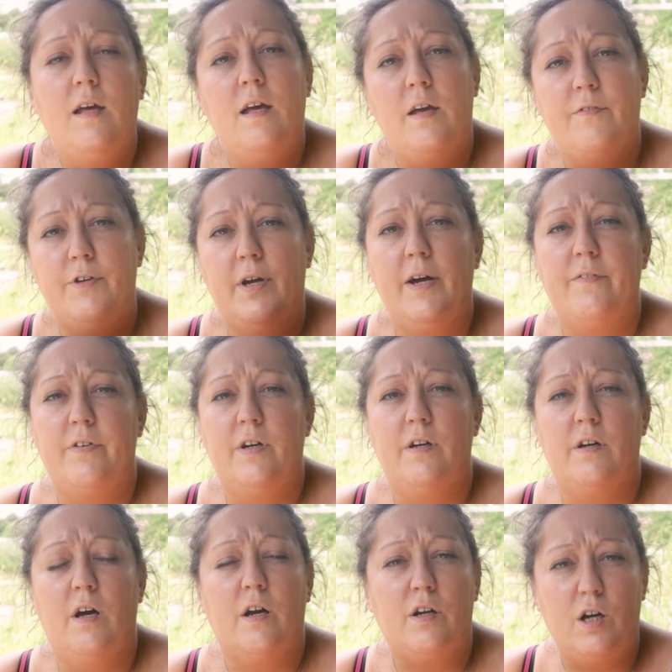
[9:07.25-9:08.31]
If you have
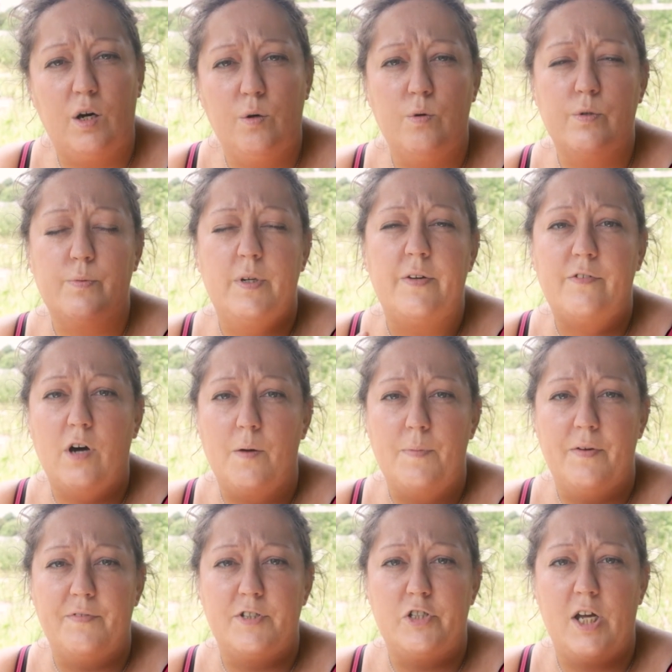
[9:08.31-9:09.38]
a cold where you've got a
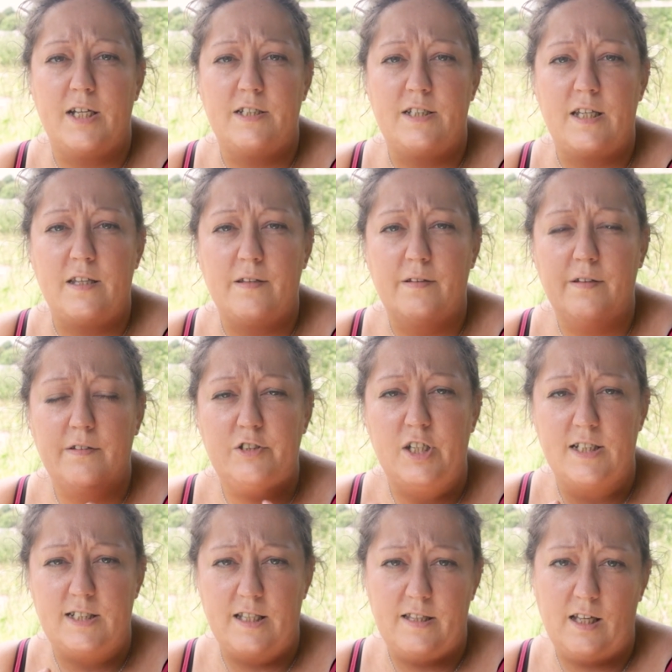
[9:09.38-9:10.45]
bit of a chesty
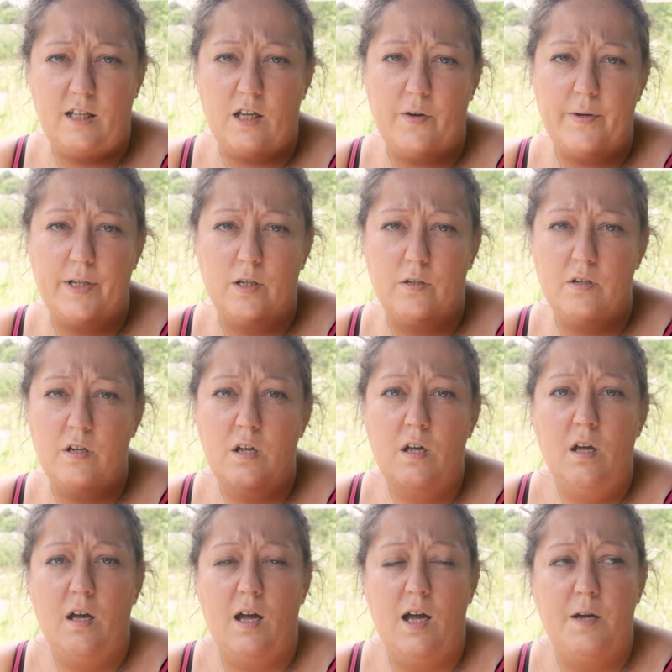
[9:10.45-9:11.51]
thing going on,
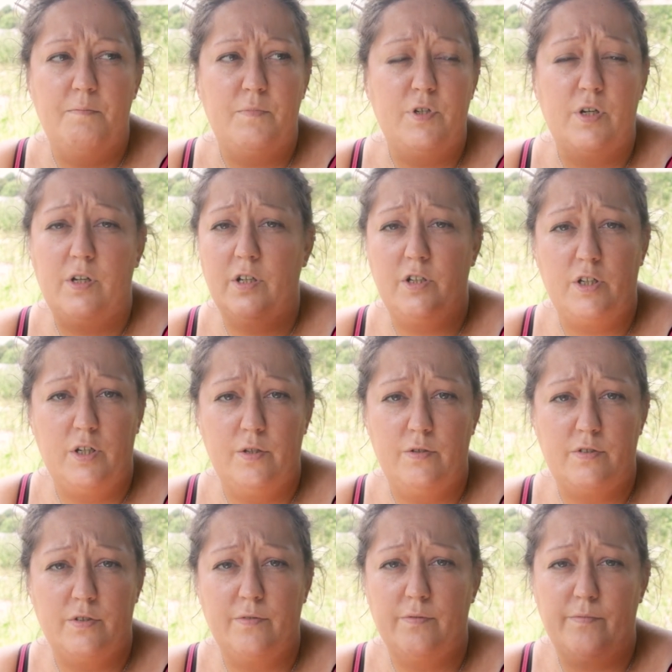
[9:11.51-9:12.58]
you can
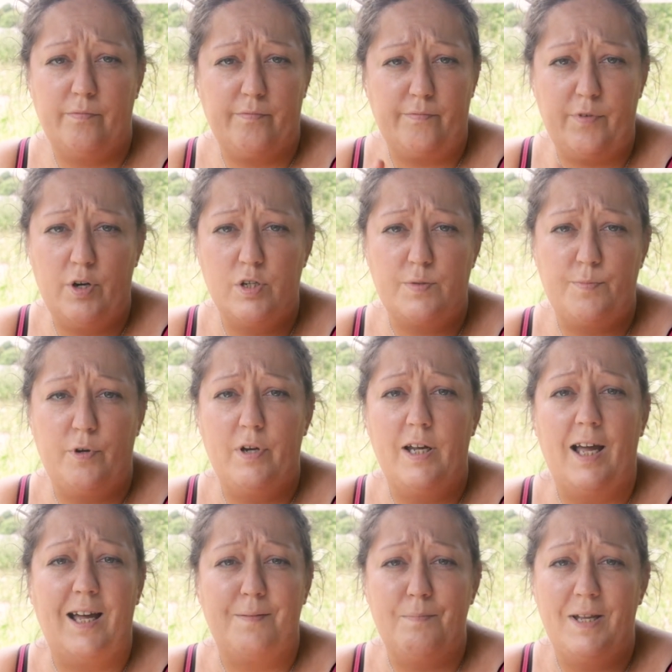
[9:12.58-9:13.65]
use rosemary
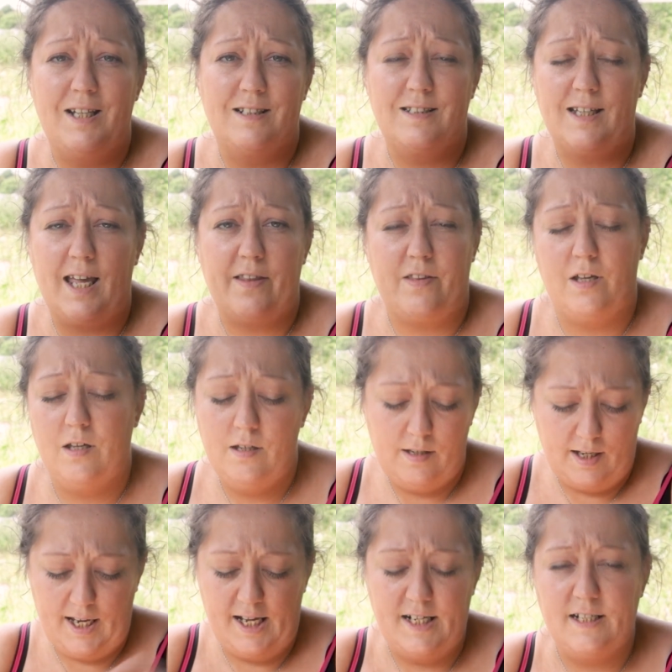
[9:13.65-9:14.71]
and mint together
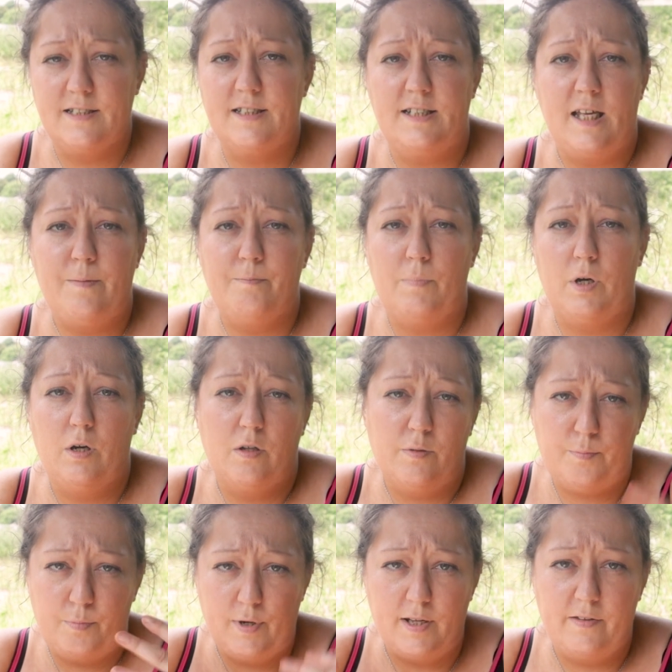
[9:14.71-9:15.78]
in a steam bath,
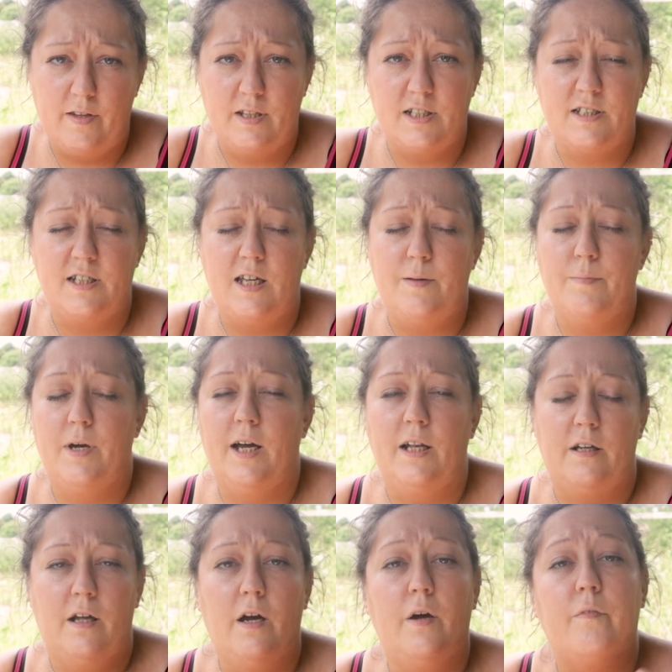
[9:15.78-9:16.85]
breathe in the steam,
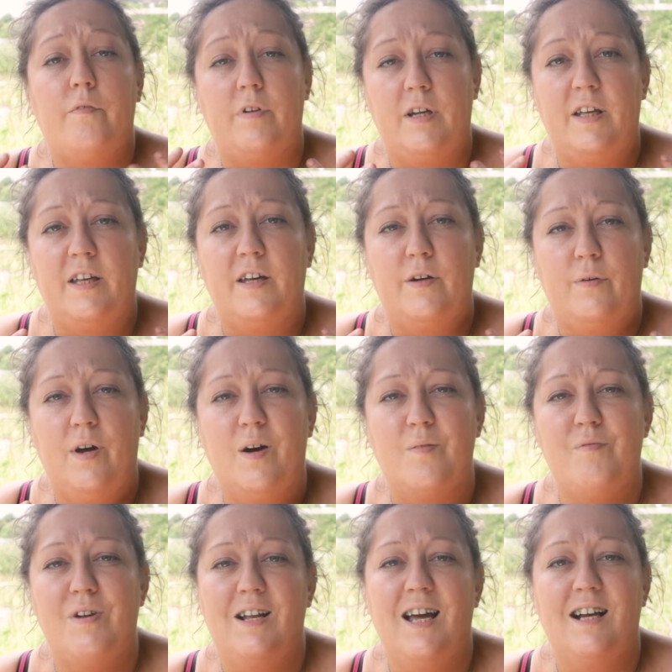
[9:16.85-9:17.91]
and hopefully it will
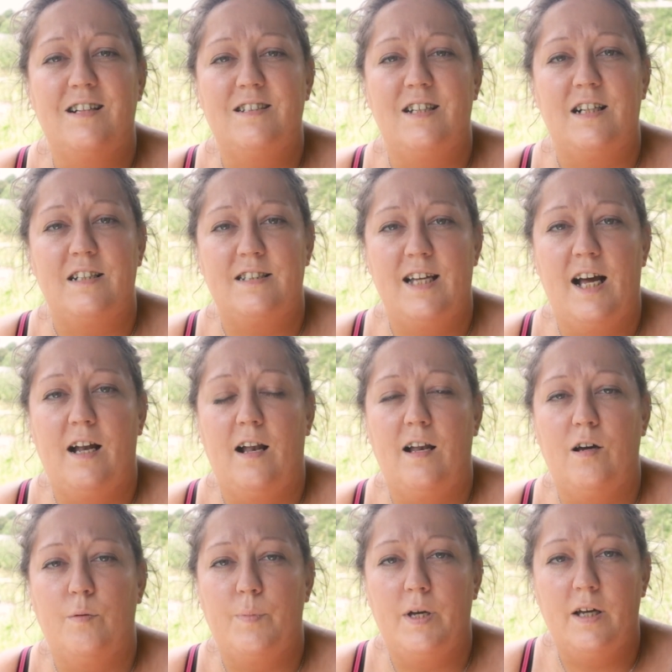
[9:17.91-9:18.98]
help relax things down a
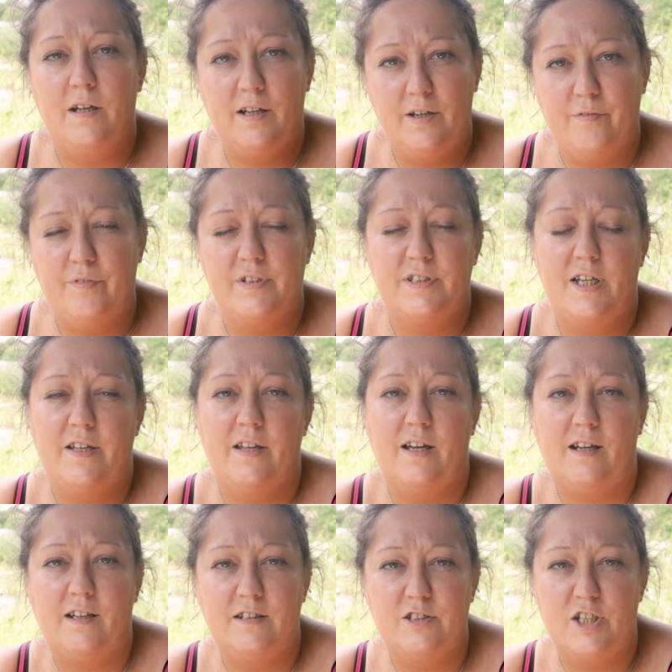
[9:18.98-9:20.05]
little bit and hopefully take
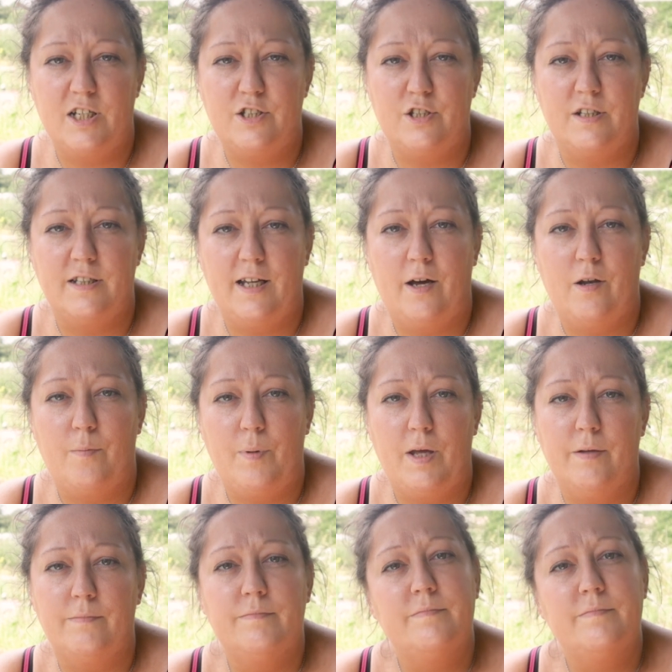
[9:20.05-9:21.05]
that congestion down a bit.